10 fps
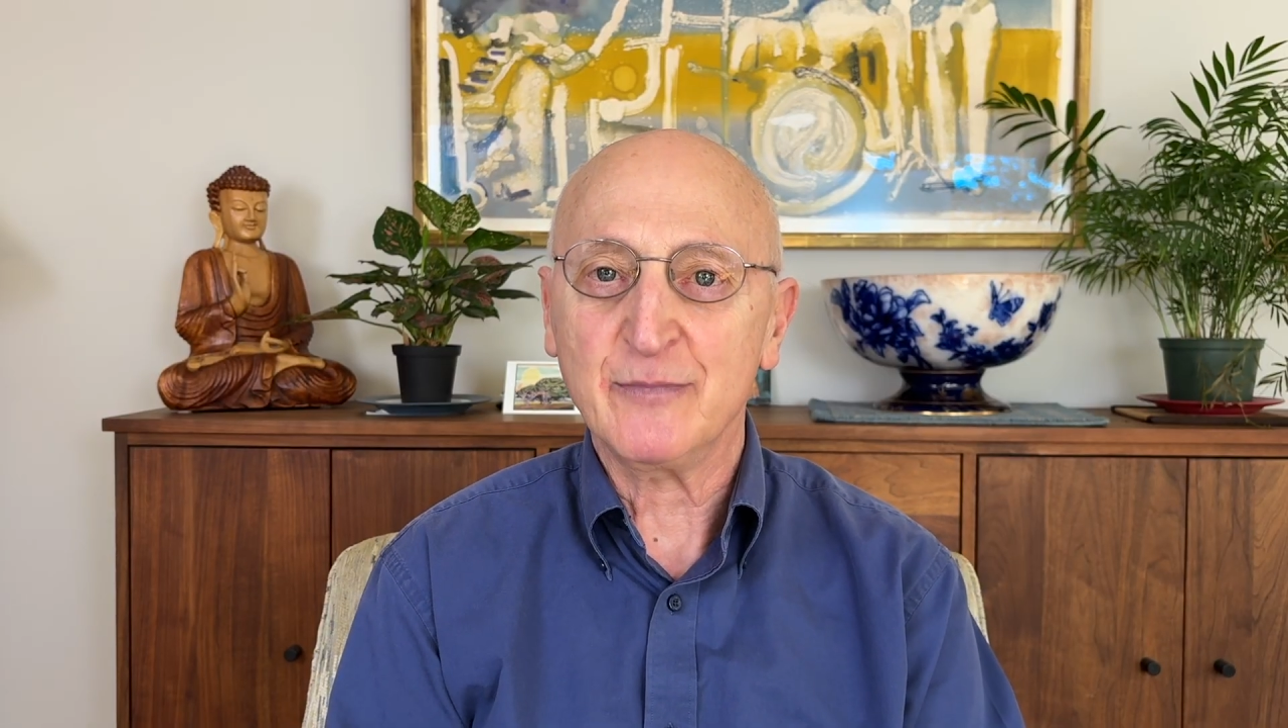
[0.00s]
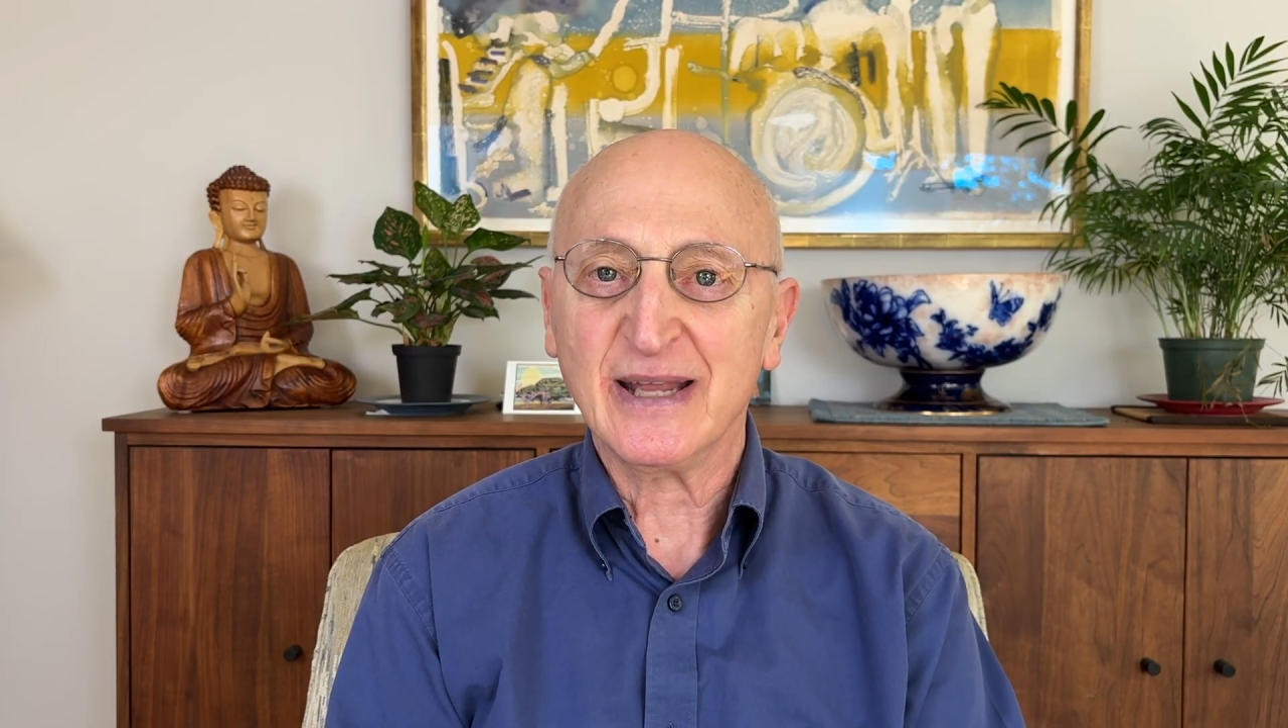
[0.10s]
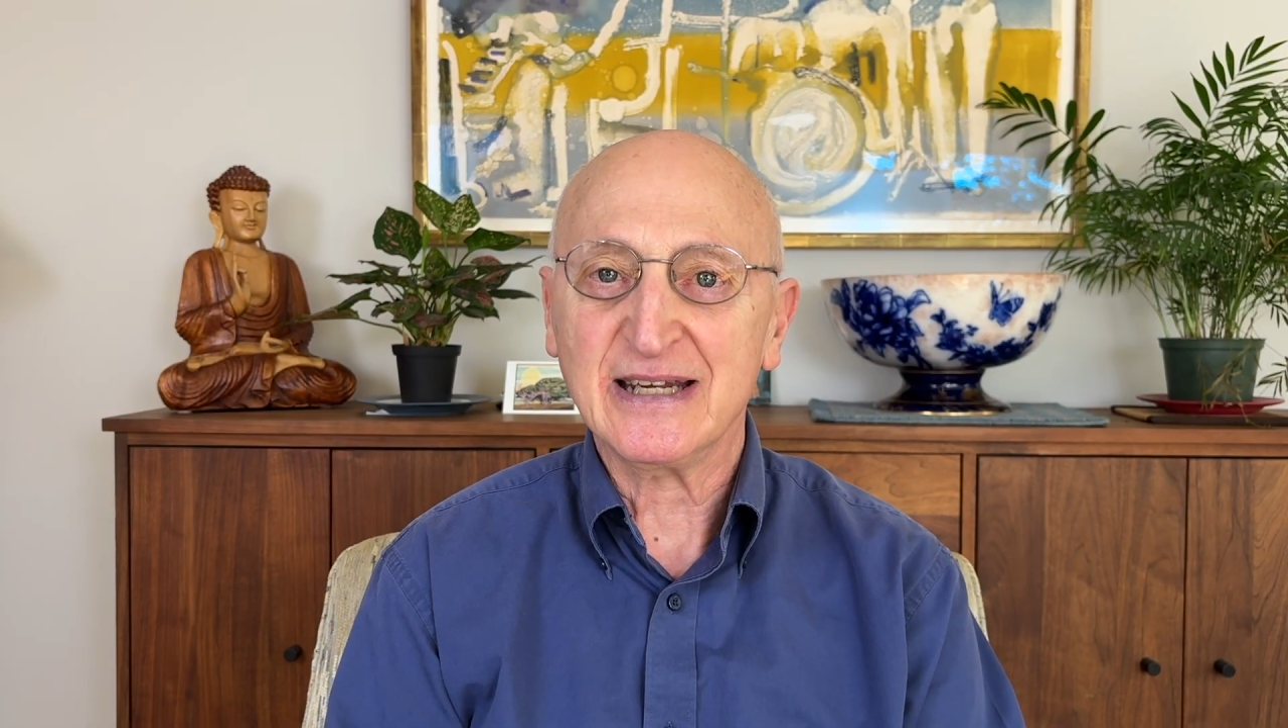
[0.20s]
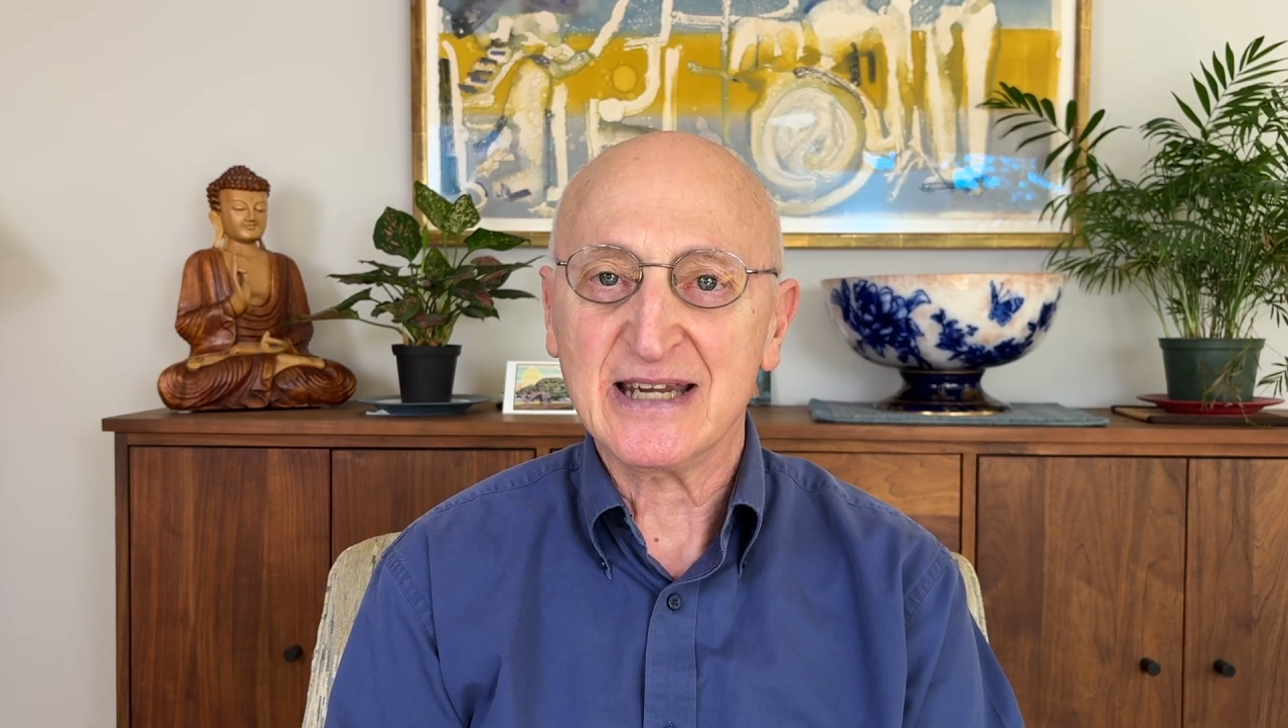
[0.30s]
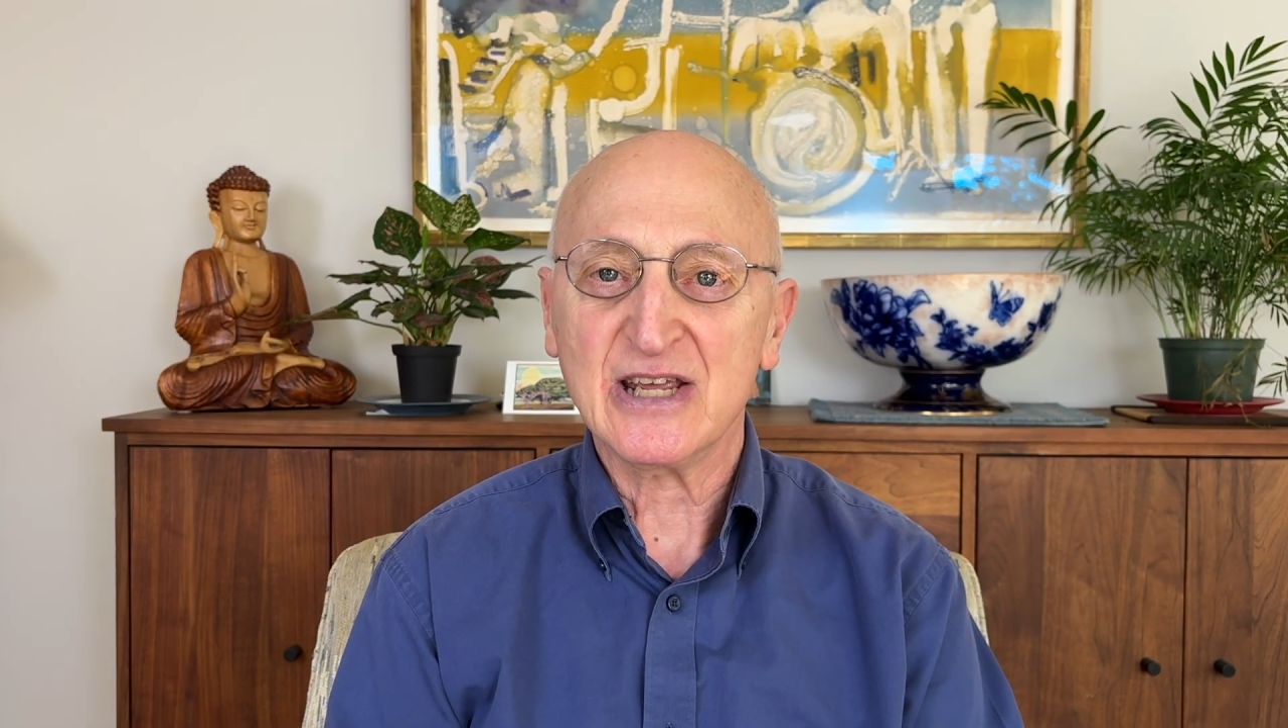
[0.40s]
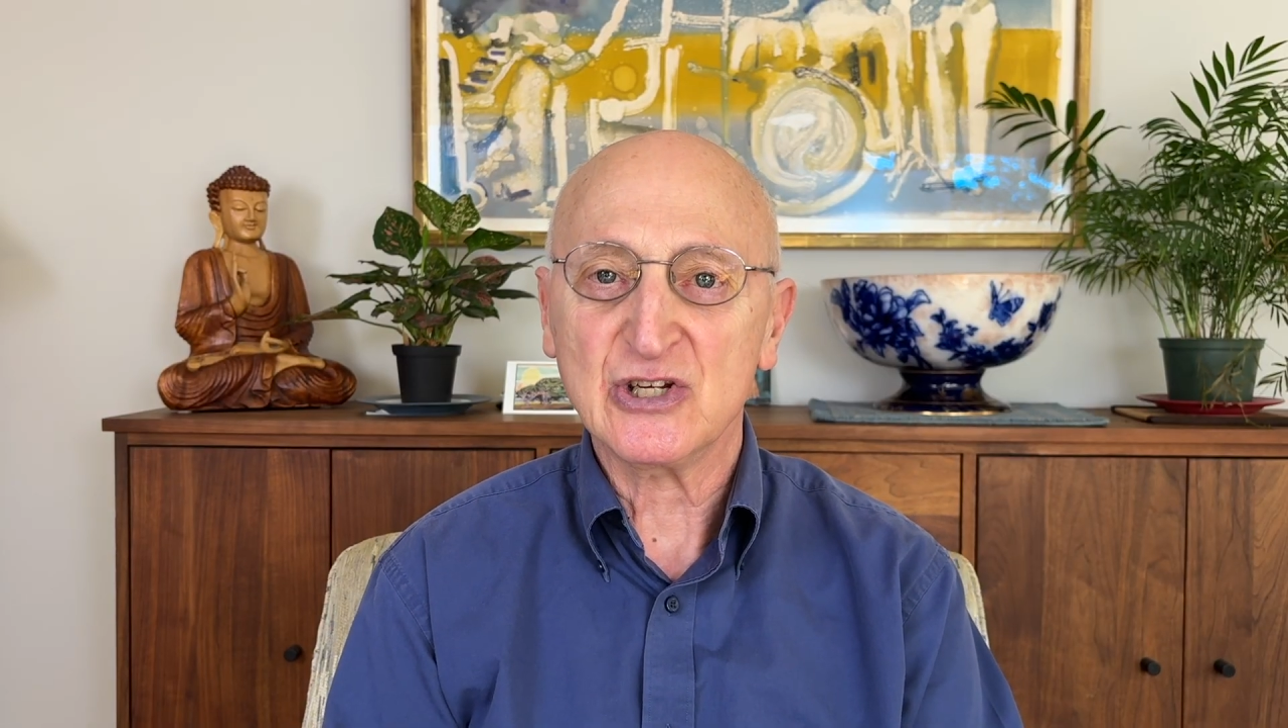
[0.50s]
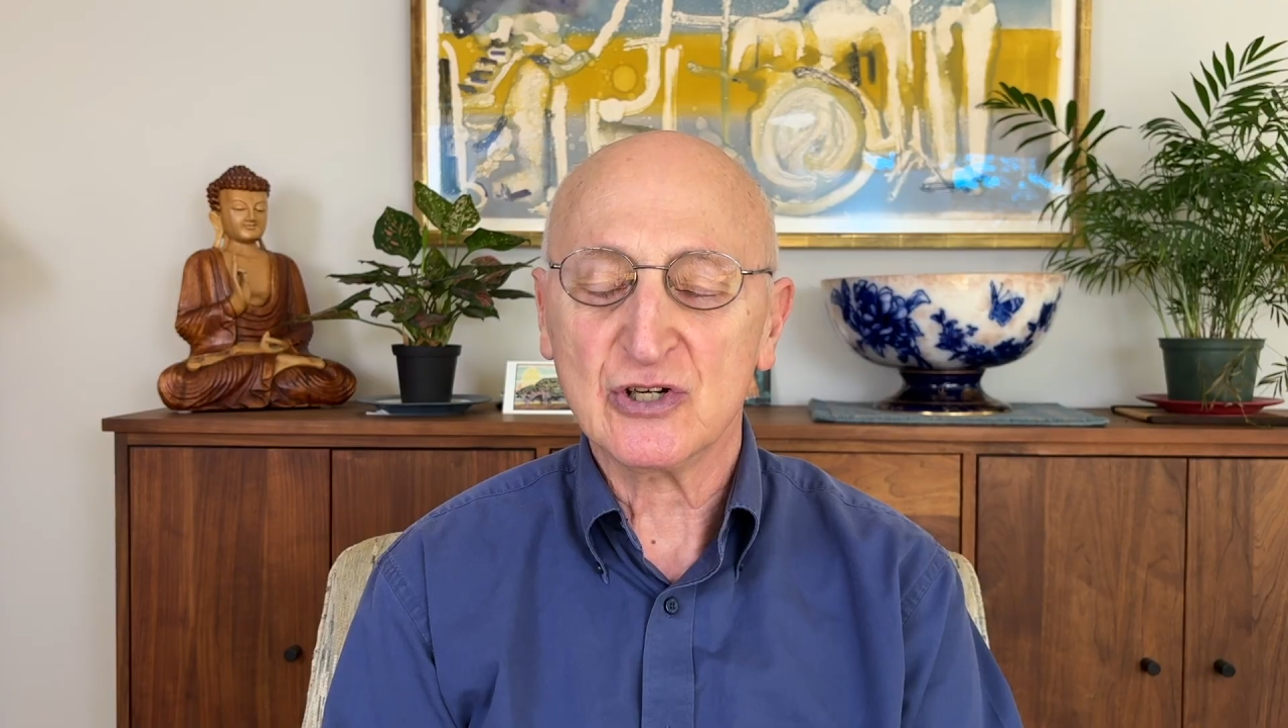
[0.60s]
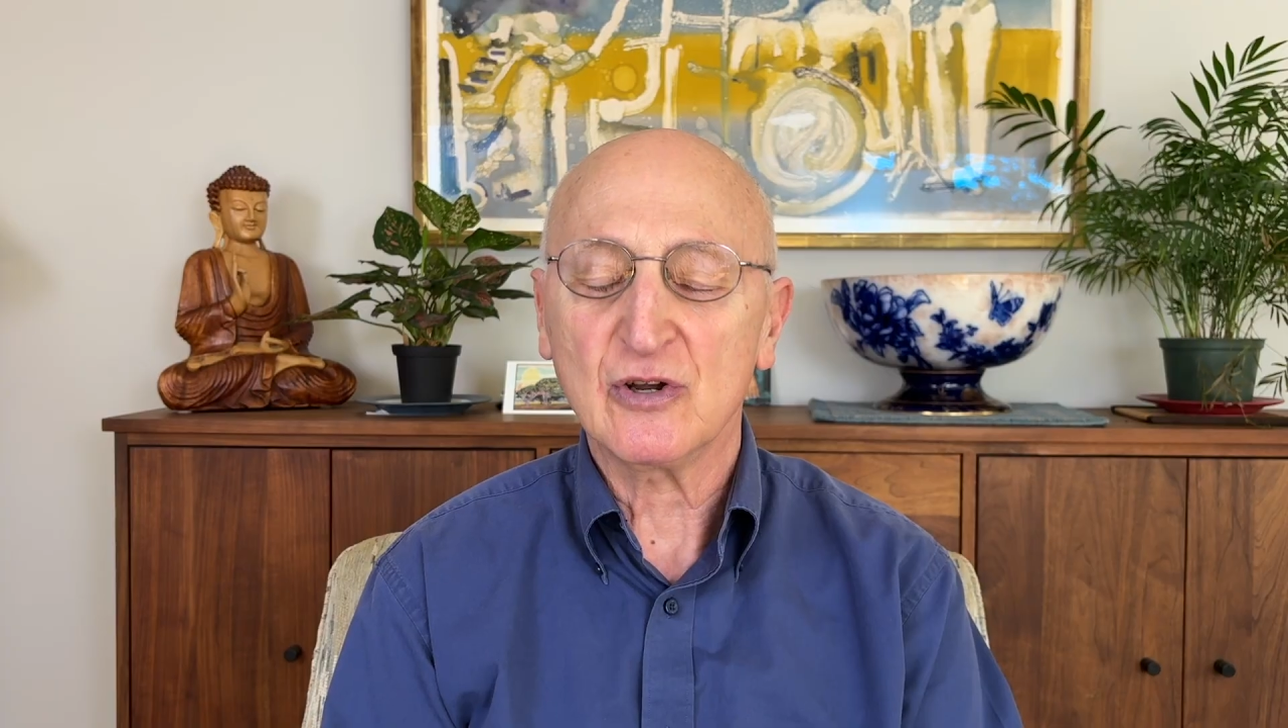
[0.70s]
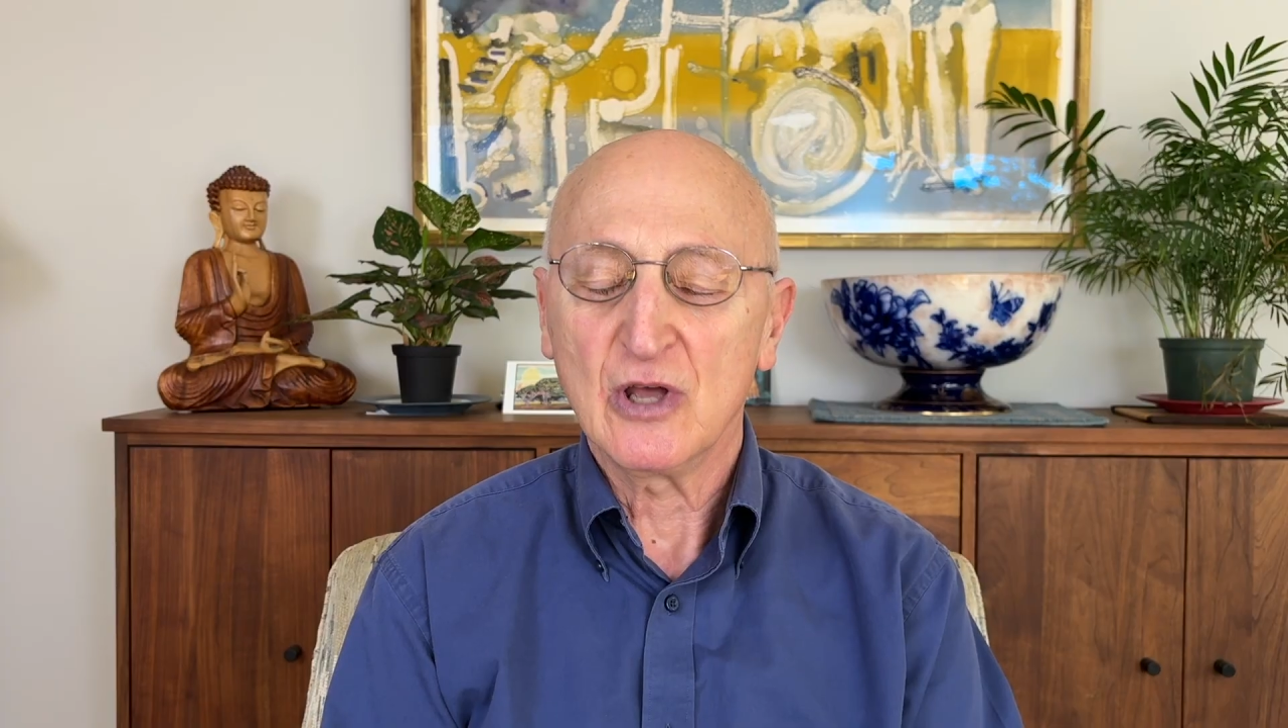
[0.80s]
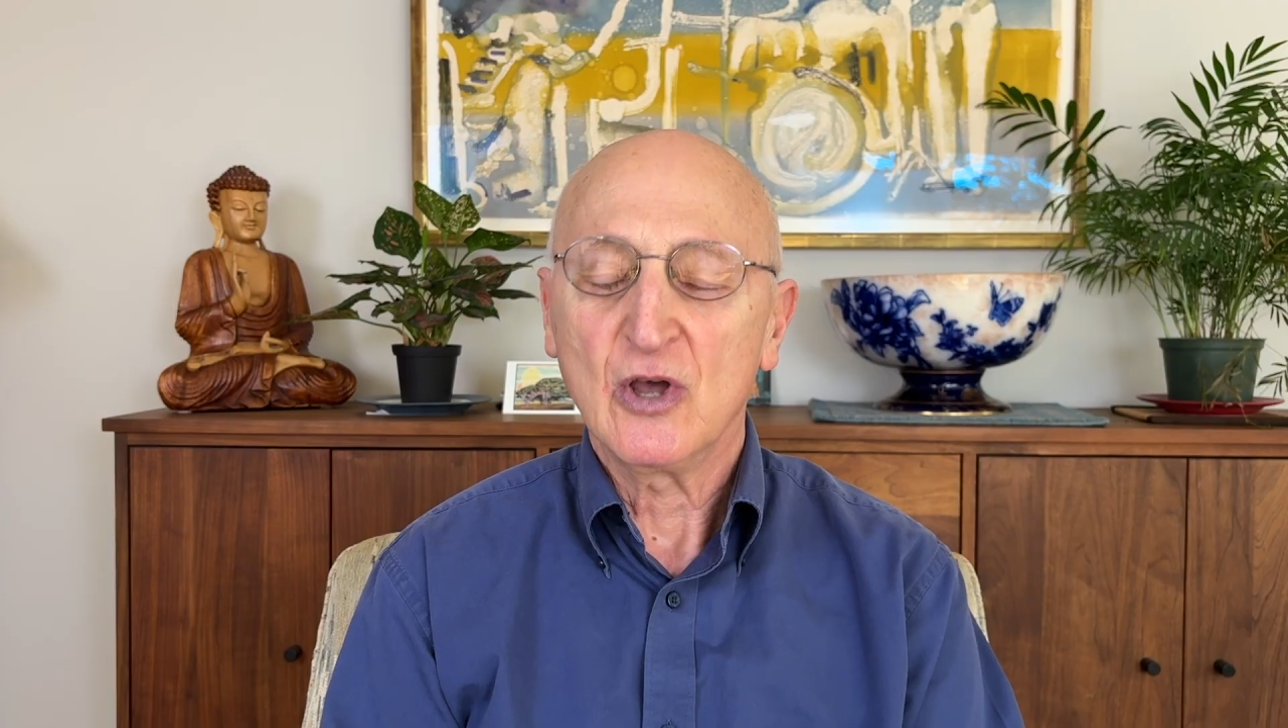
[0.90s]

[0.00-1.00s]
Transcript: meditation.